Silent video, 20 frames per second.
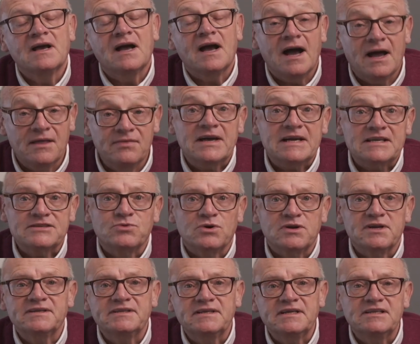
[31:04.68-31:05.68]
And that's what
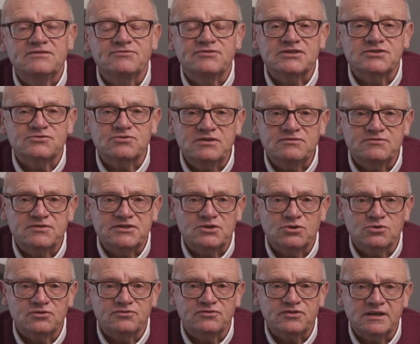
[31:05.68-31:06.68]
I need for street
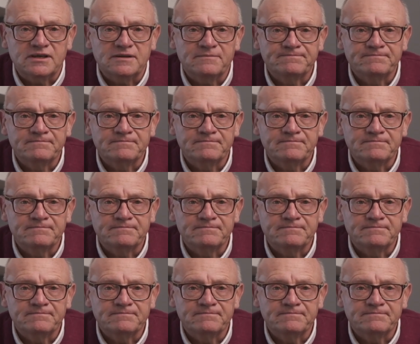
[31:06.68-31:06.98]
photography.